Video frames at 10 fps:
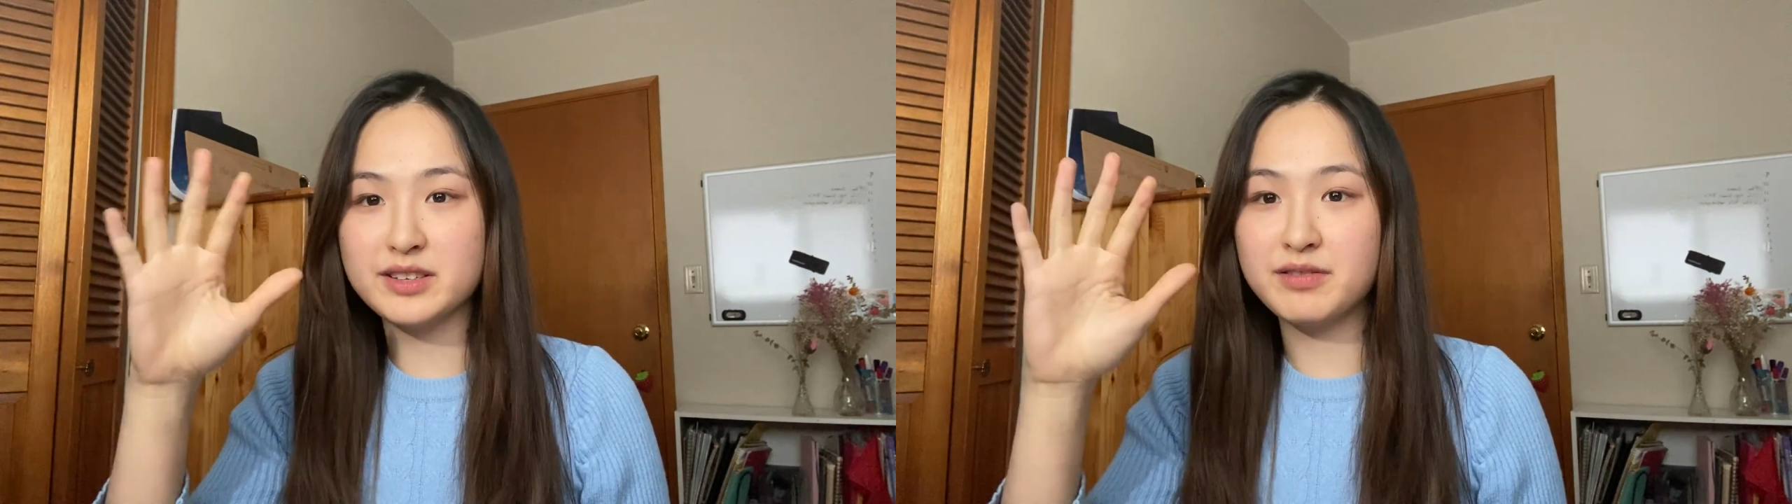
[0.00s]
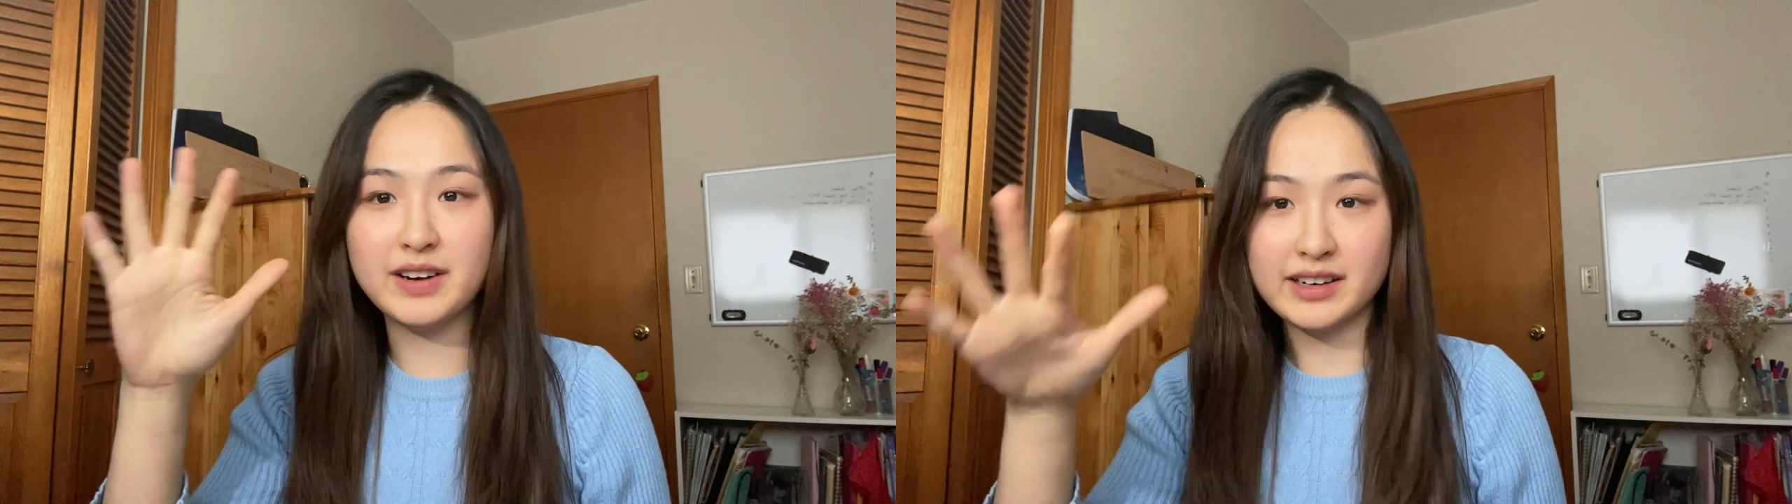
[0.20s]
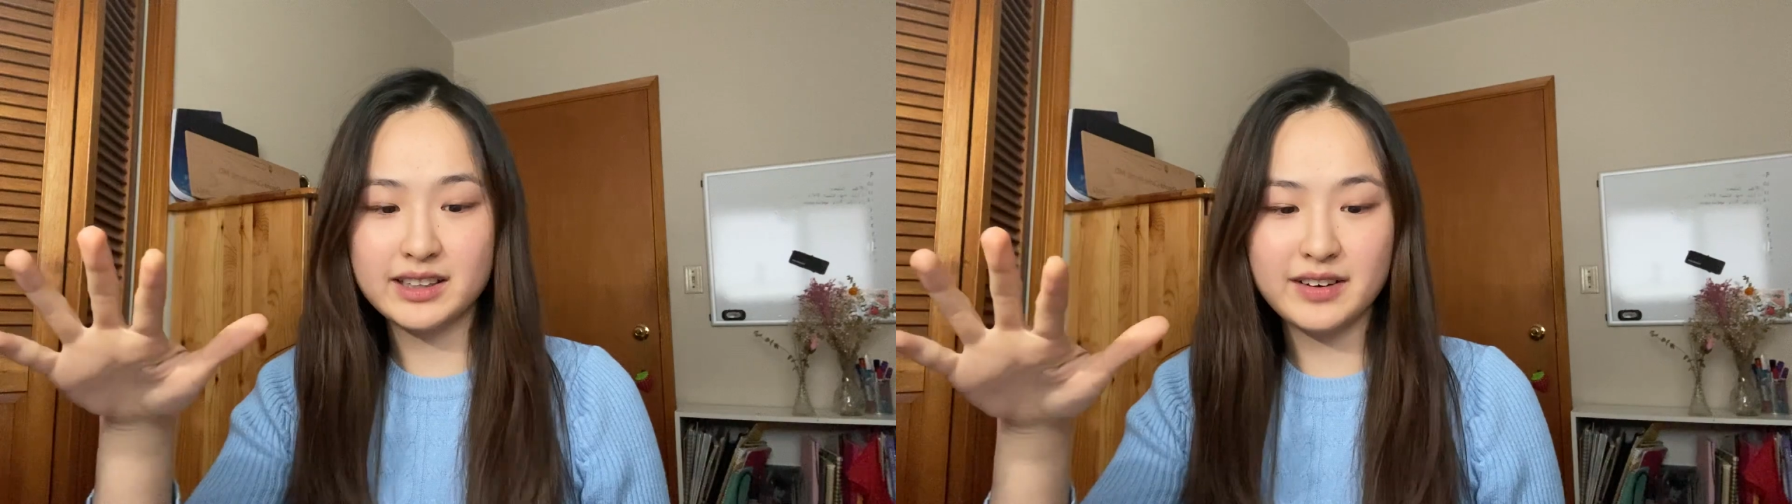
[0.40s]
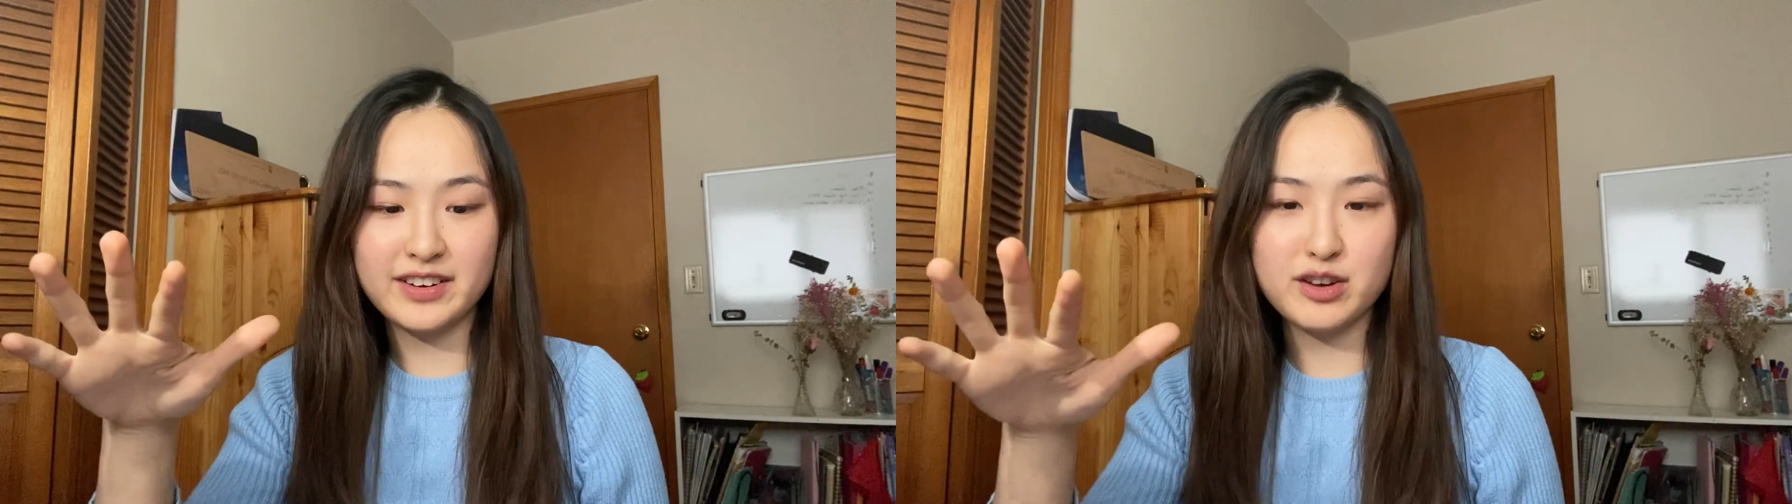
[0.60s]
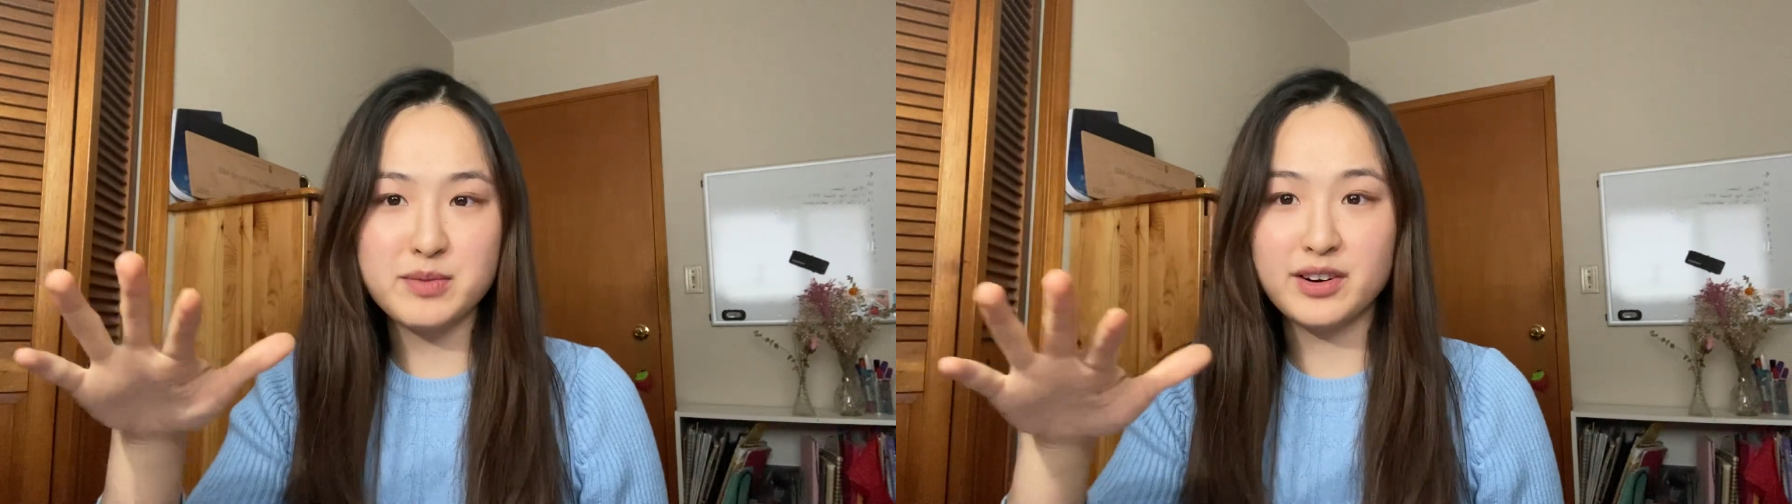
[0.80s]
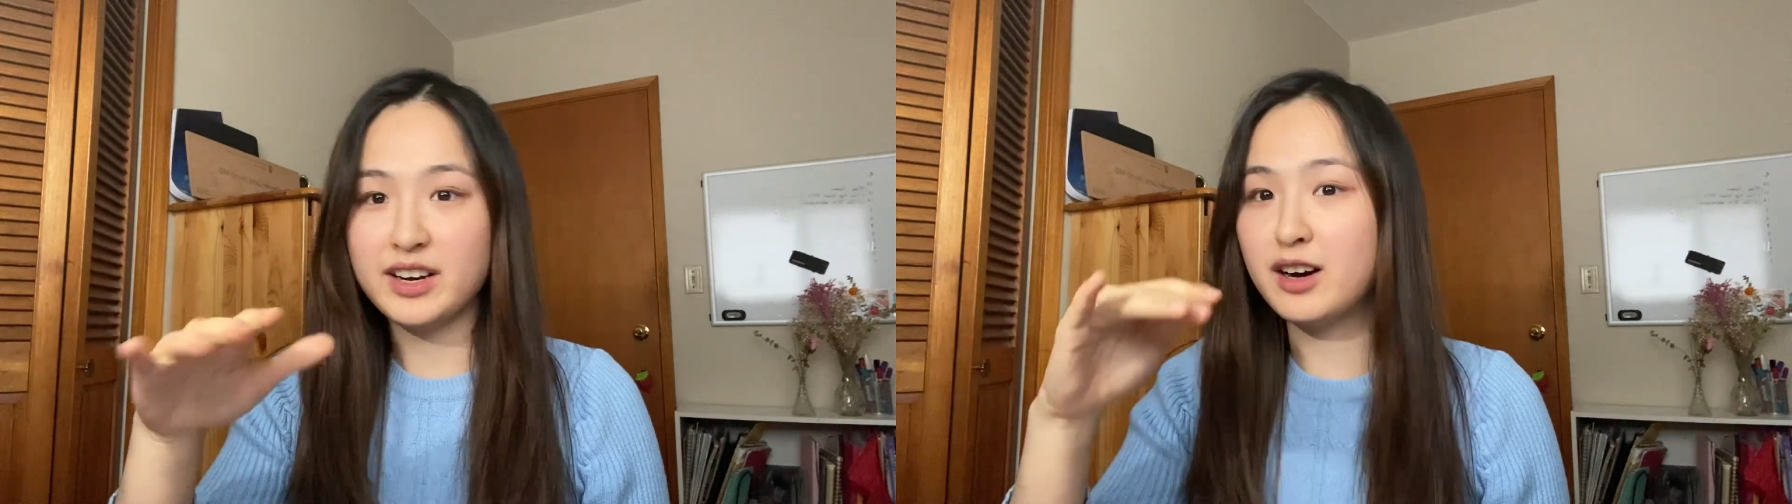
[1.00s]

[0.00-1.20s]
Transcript: very loving community.